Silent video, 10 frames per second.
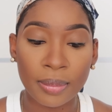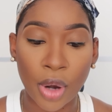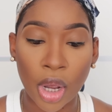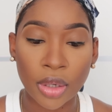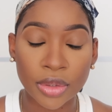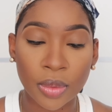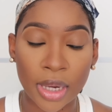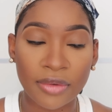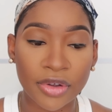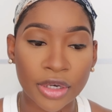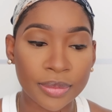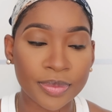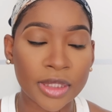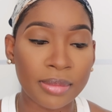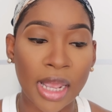brows or whatever,
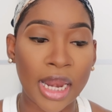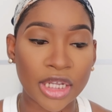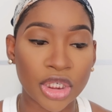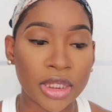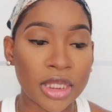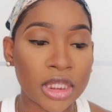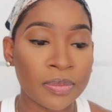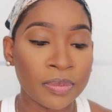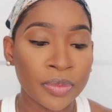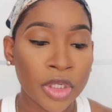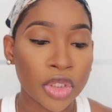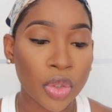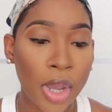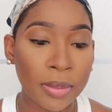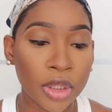my lashes.
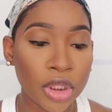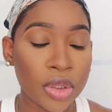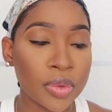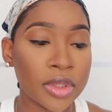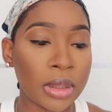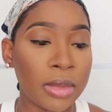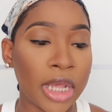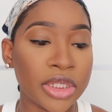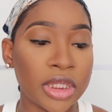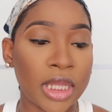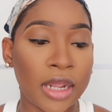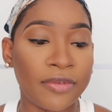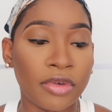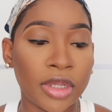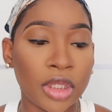So I'm going to use some lashes that I've
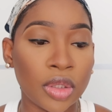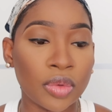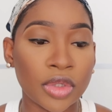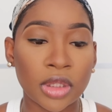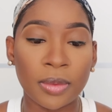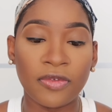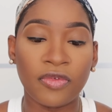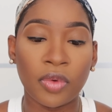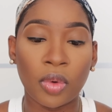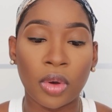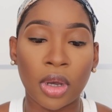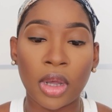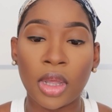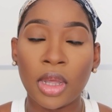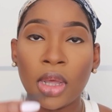already used
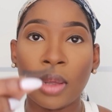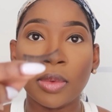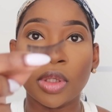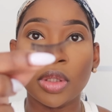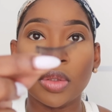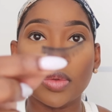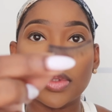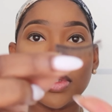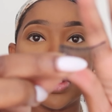before. I'm going to use